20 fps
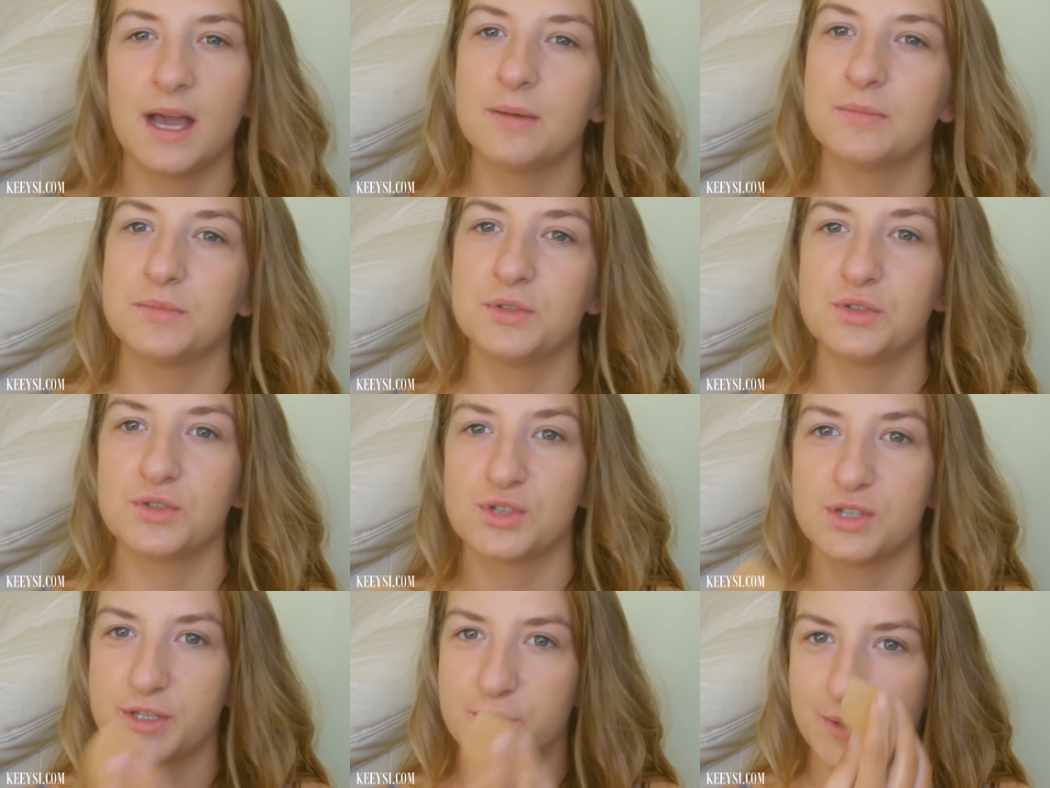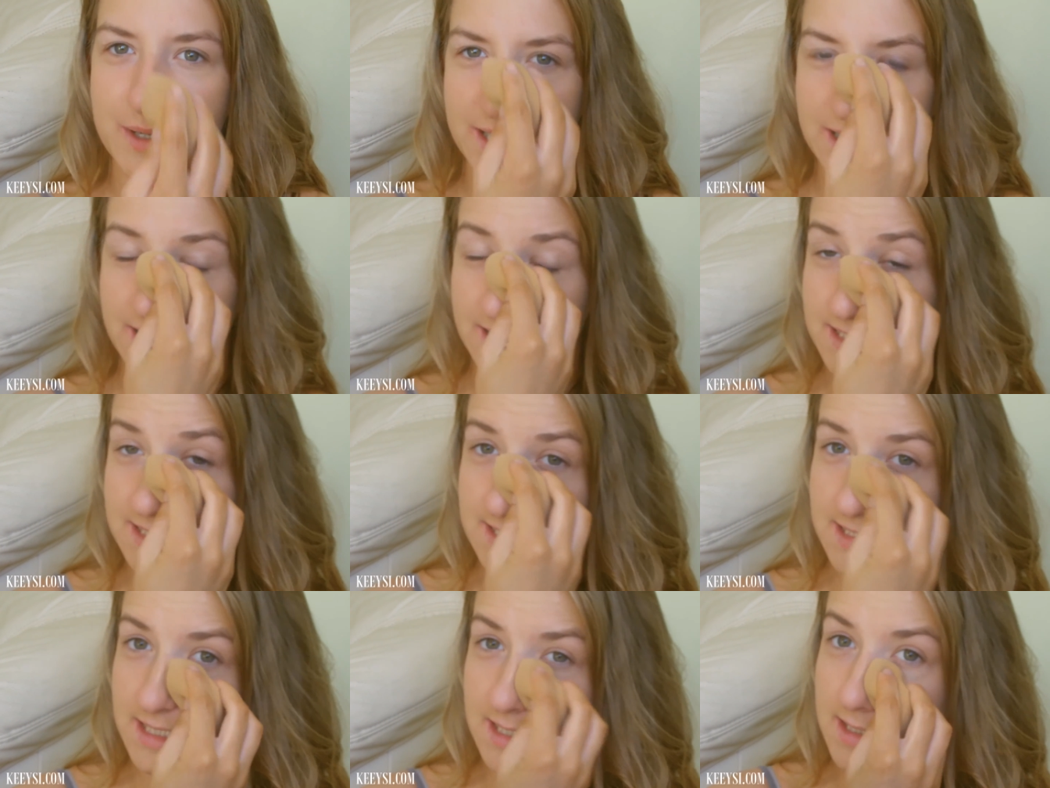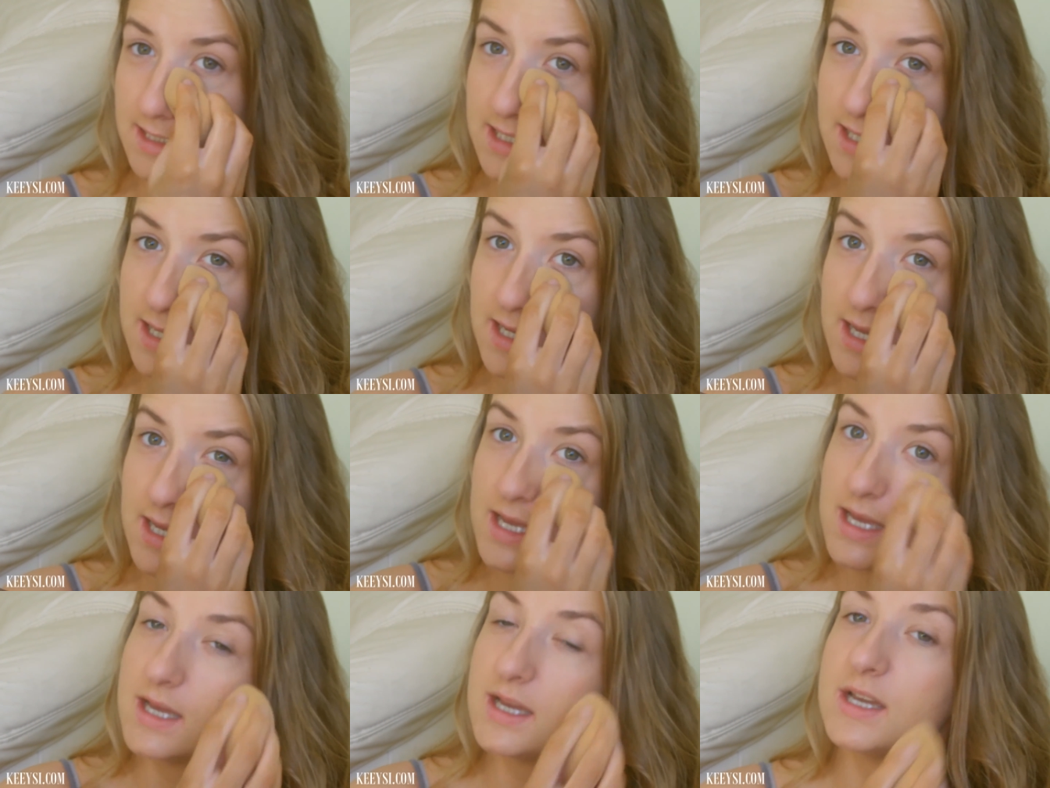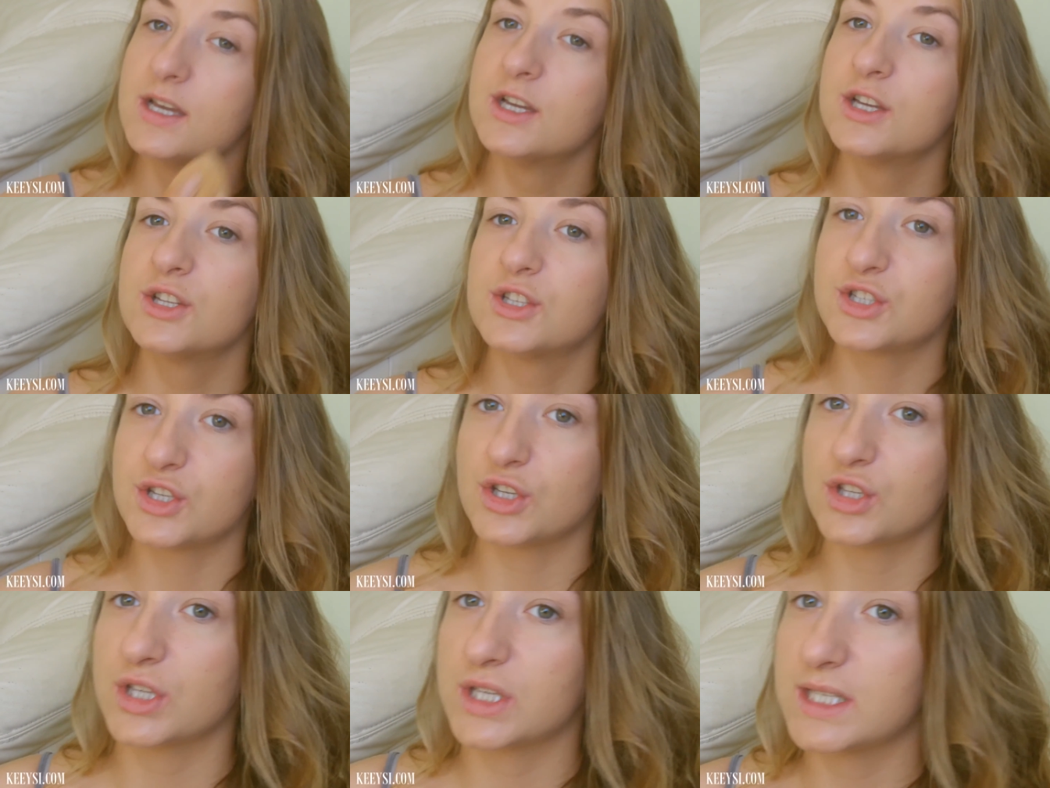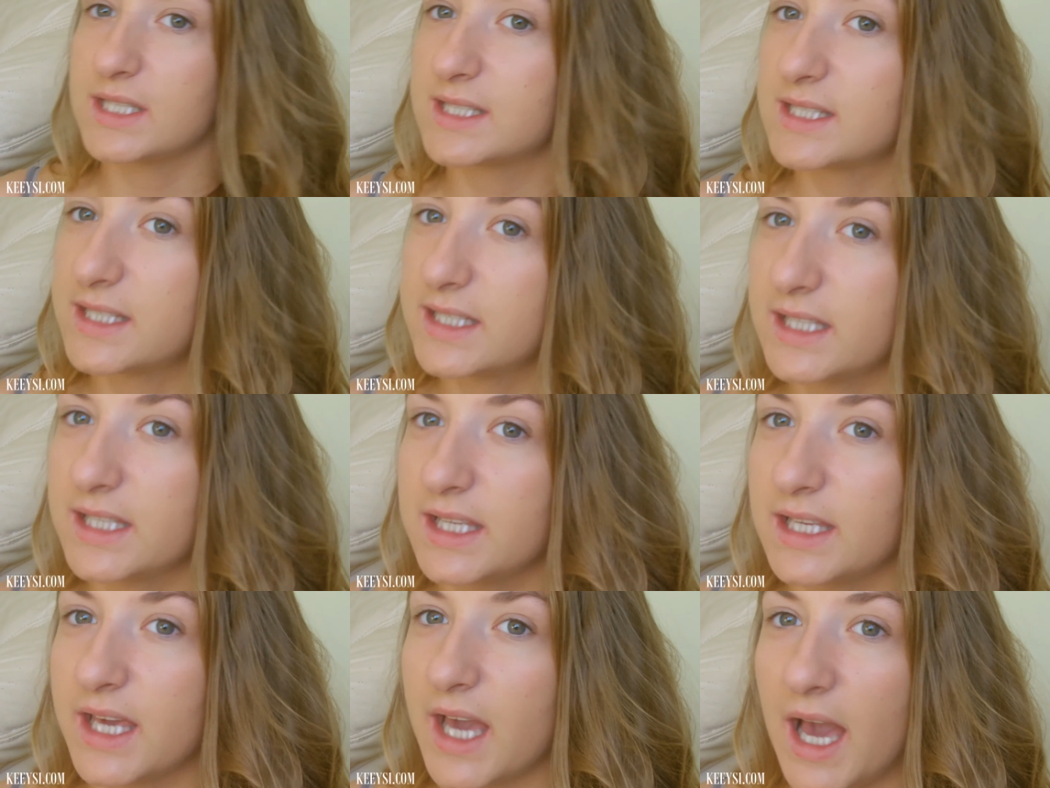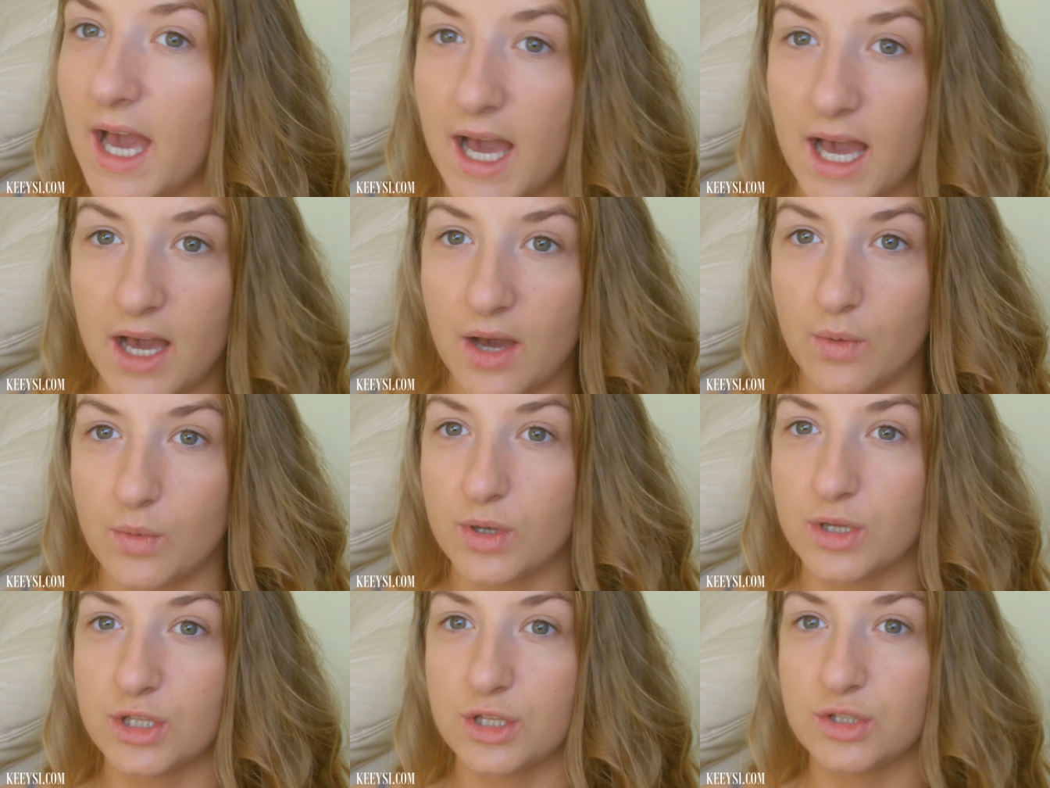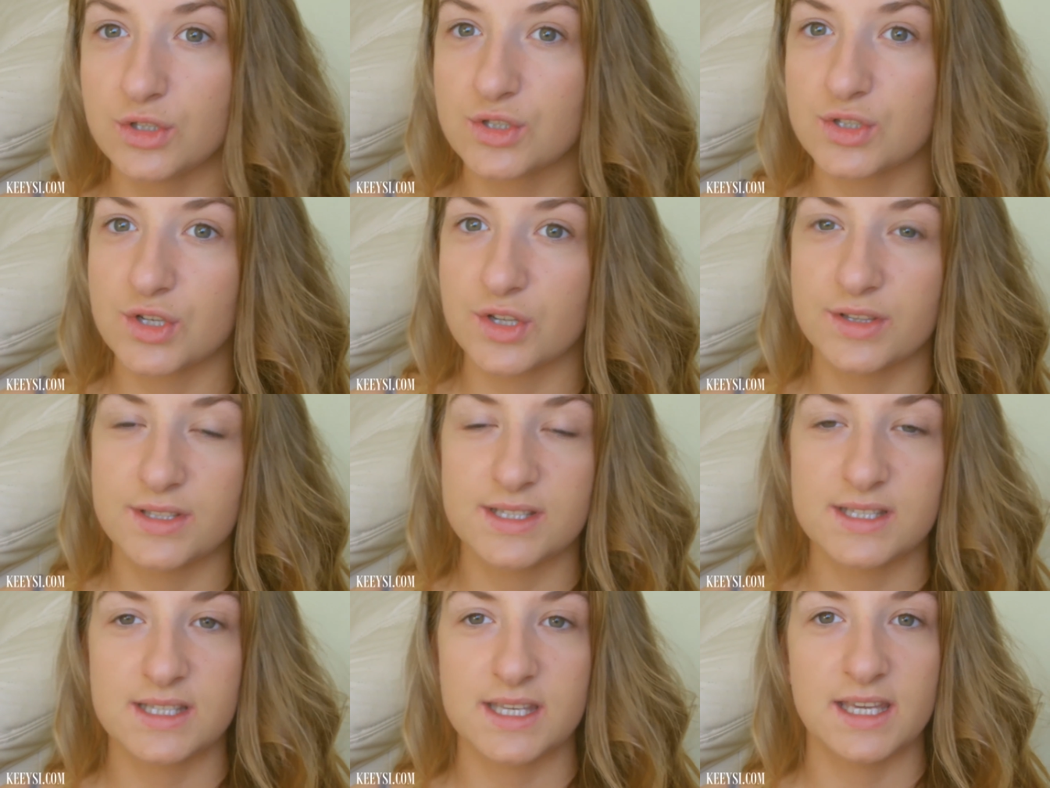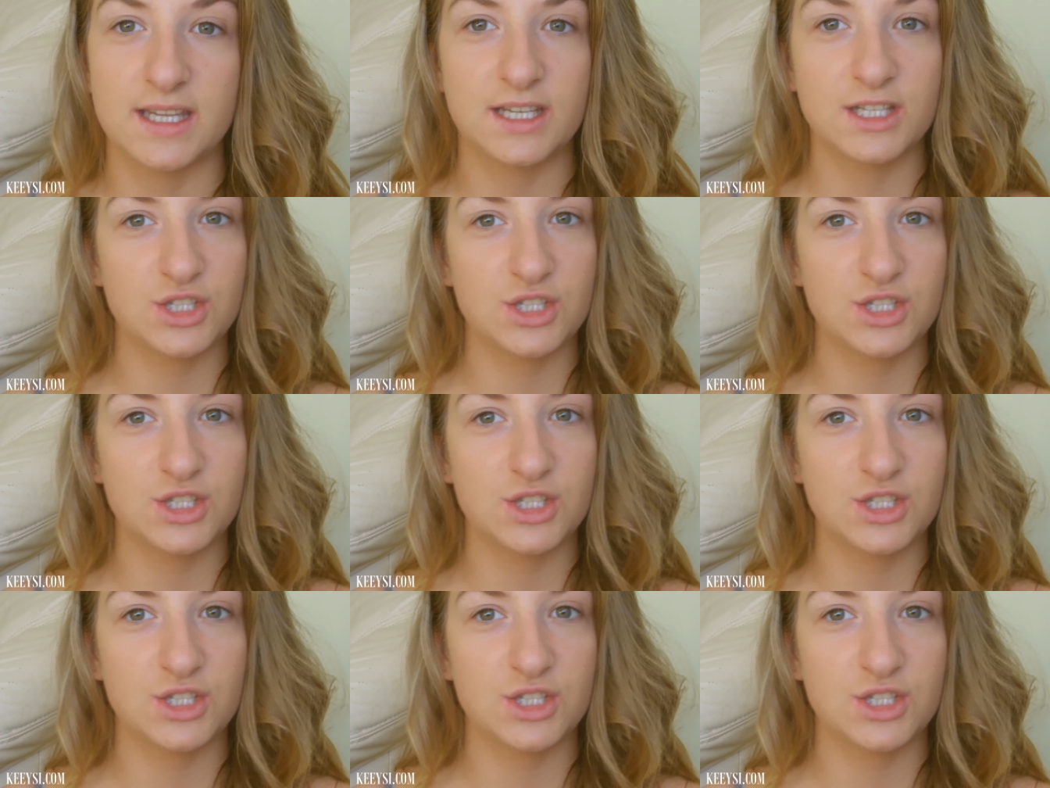I'm usually quite lazy. So you can see how it looks on the skin.